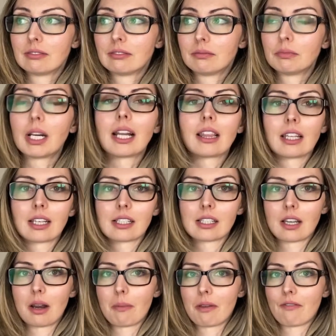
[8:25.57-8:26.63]
but I think it's
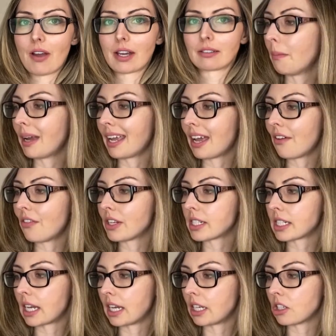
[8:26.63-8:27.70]
gonna be fine. My
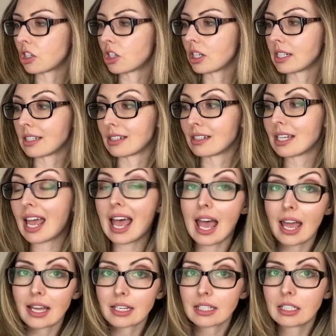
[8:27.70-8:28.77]
FSH is a
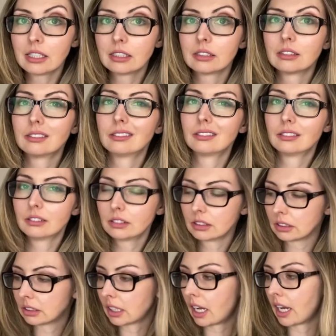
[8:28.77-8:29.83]
10, a
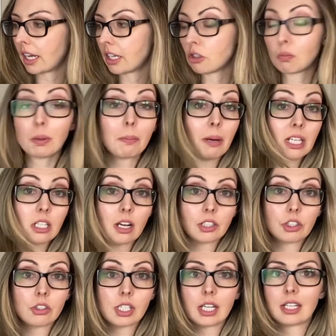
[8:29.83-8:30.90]
little high, but my doctor
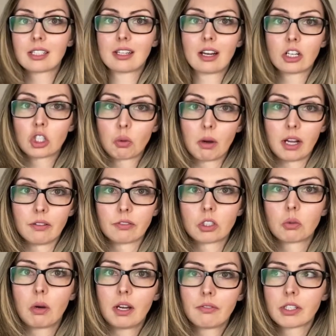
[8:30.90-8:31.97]
said it's not a 12.
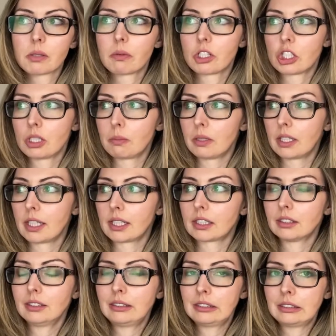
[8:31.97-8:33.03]
12 is when she'd be like,
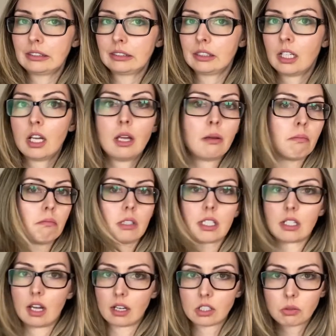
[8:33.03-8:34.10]
ugh, it's
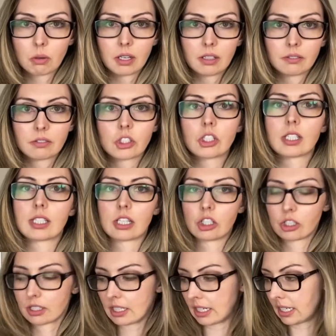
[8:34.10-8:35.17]
not a 12. She said
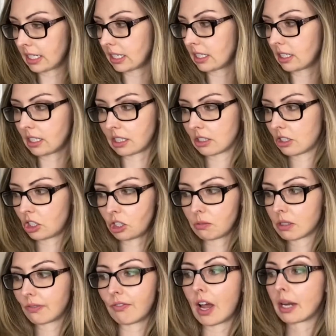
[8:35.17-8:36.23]
she'll take it. She
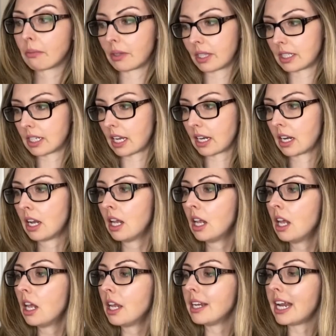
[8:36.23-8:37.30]
was fine with a 10.
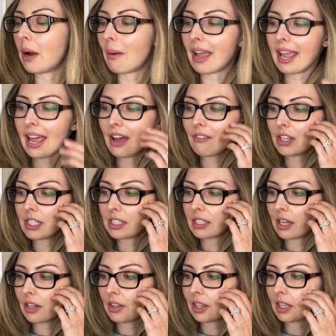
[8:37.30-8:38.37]
Now I haven't
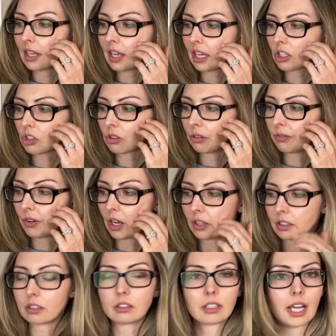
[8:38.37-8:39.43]
done the antral
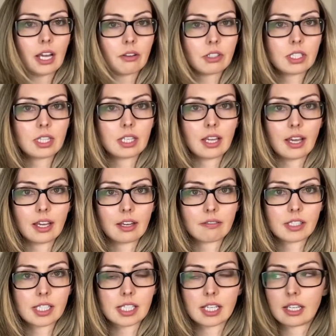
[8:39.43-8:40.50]
follicle count, the
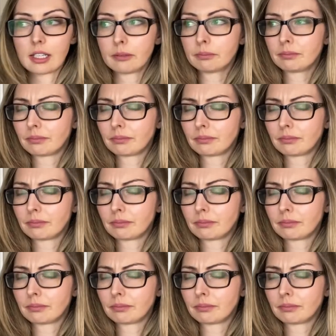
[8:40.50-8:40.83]
AFC,